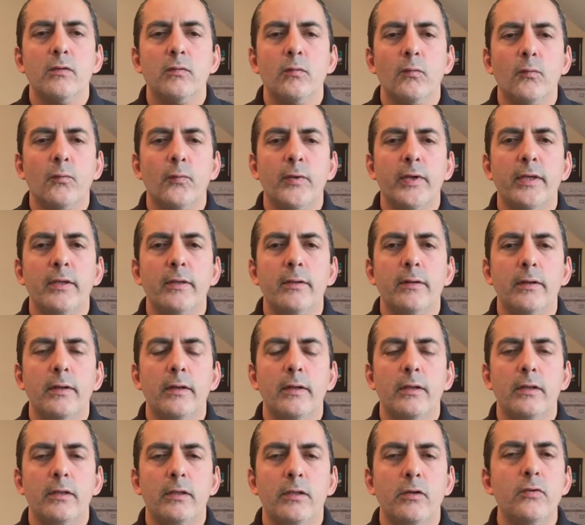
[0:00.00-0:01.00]
we
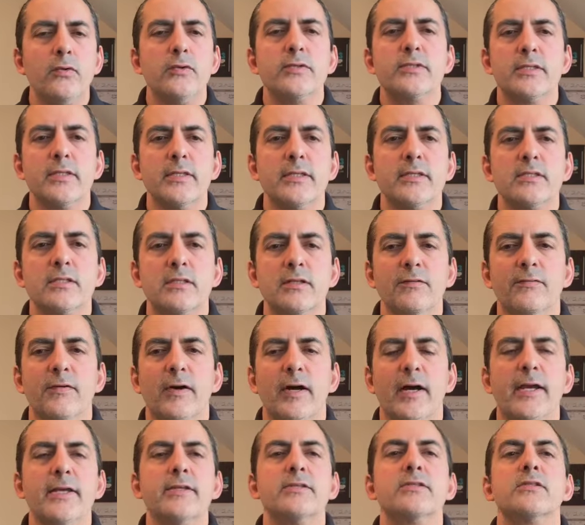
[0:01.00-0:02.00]
use this
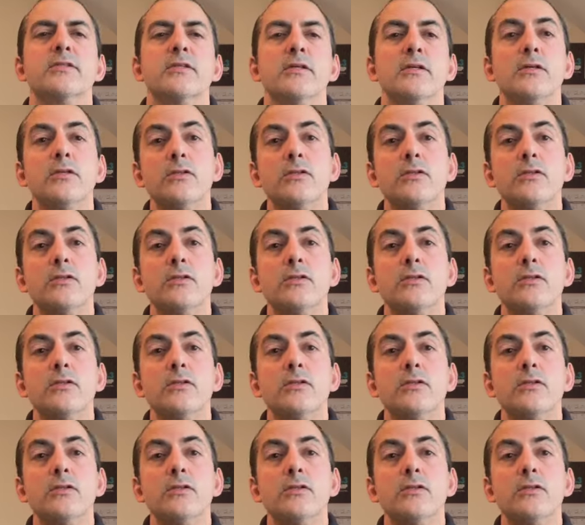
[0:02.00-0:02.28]
device